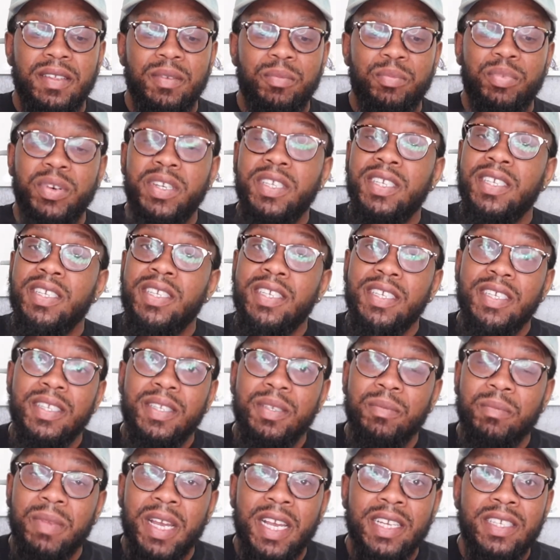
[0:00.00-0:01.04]
Prison
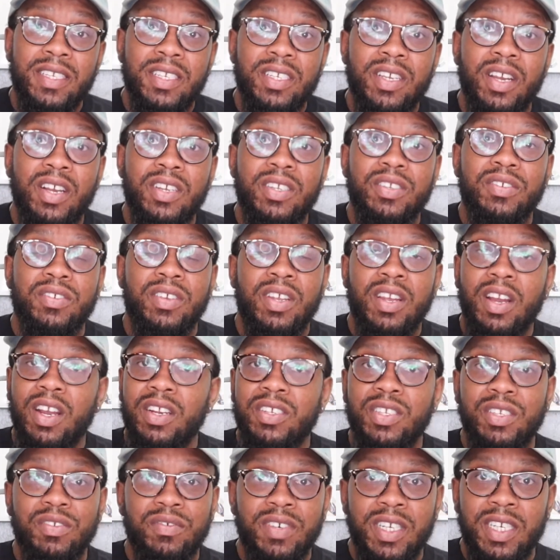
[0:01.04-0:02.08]
system, mass
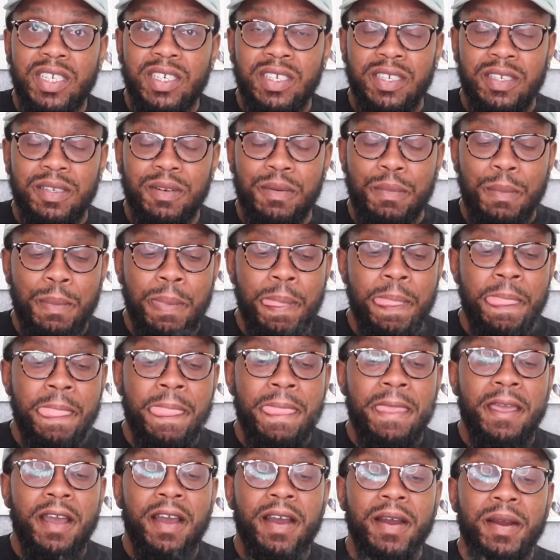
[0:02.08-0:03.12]
incarceration,
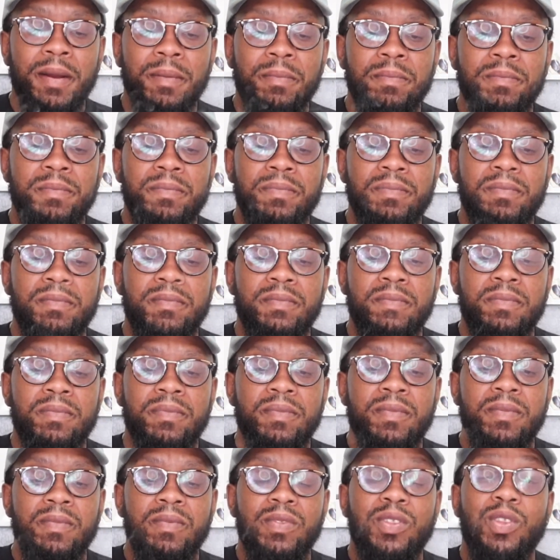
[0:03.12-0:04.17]
the
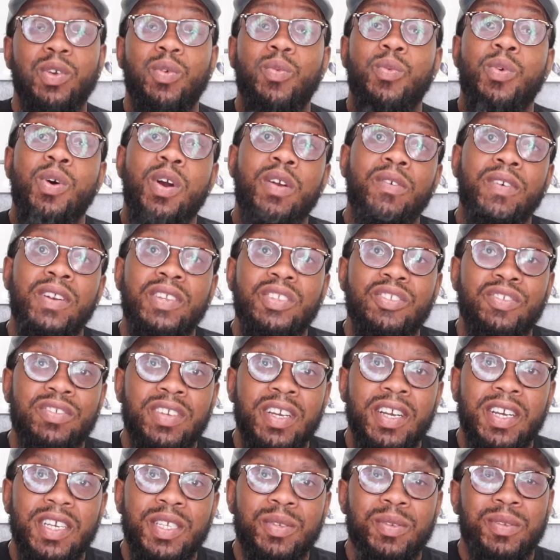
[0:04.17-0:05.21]
war on
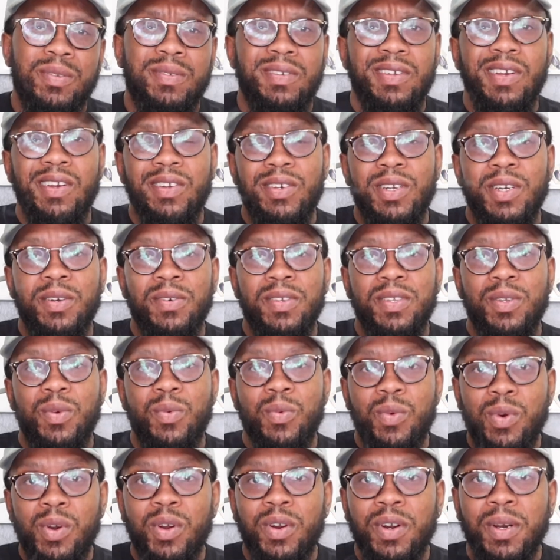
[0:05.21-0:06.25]
drugs, which we all know is a
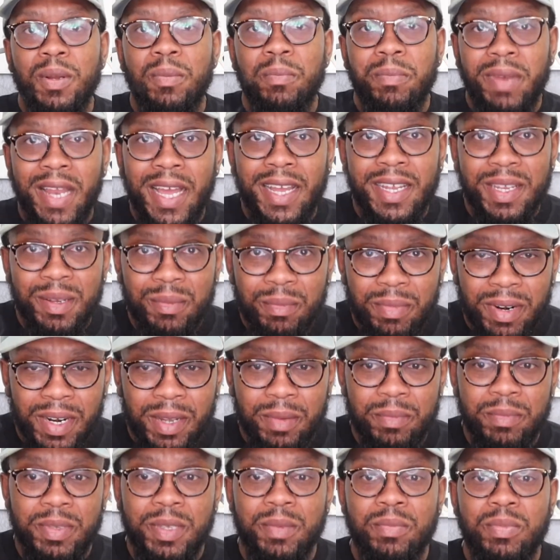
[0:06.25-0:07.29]
war on black and
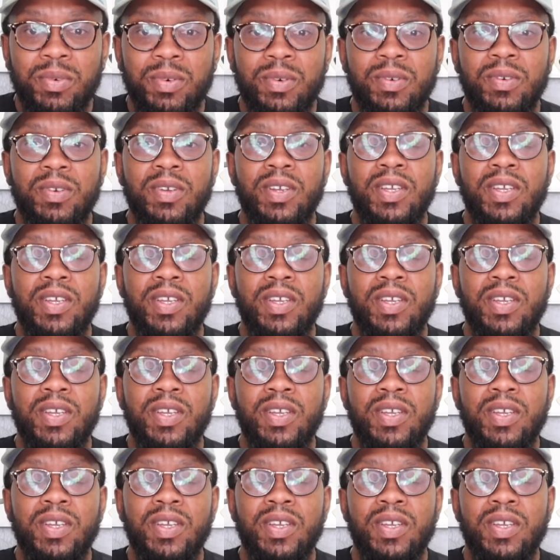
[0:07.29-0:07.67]
brown people.